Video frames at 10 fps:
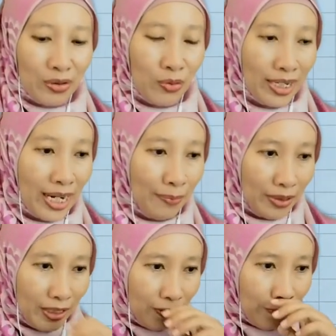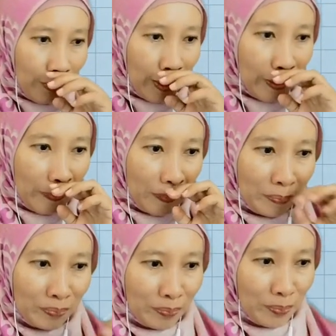What happens if we
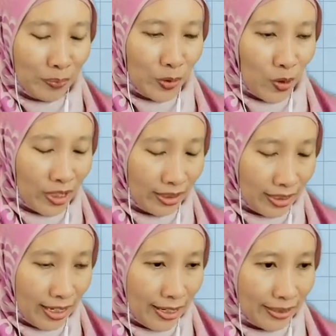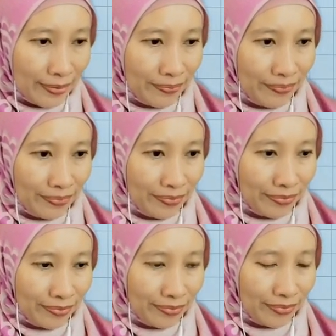join the line?
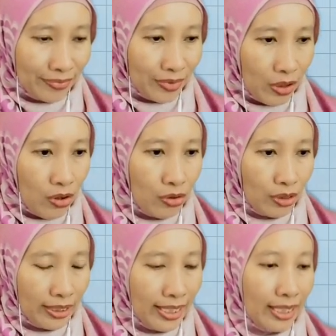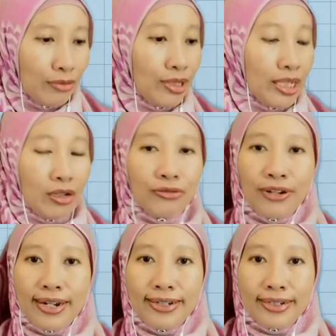Oh, again, we cannot
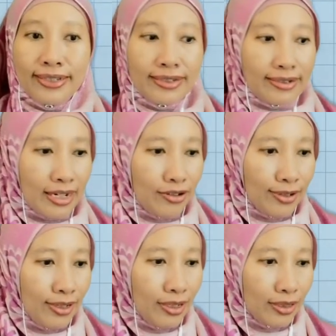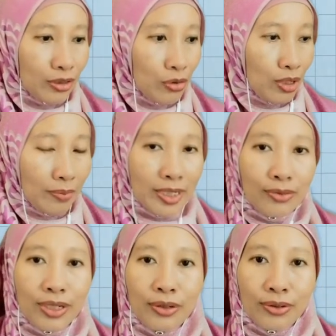find the intersection here. So what must
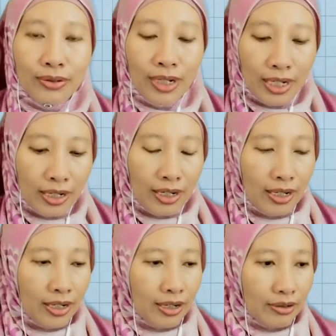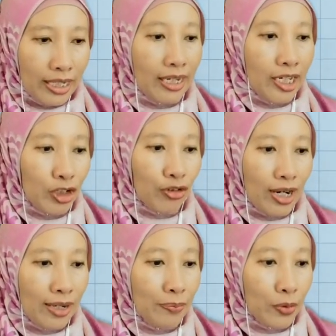we do? Okay, let's
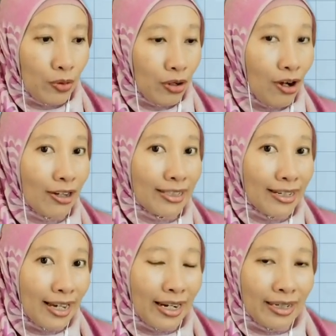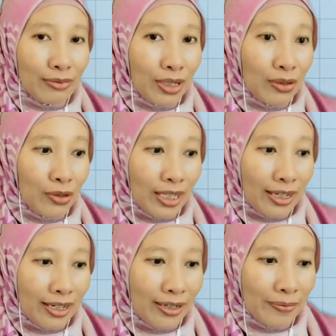try prolong the line. What do you
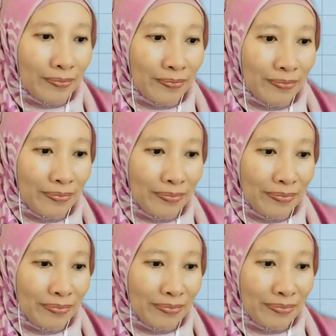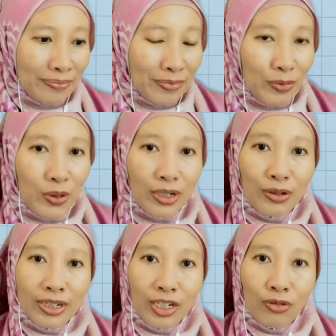think? What do you
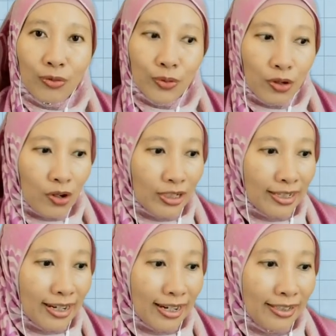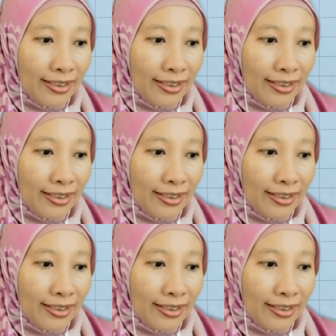think if you prolong the line?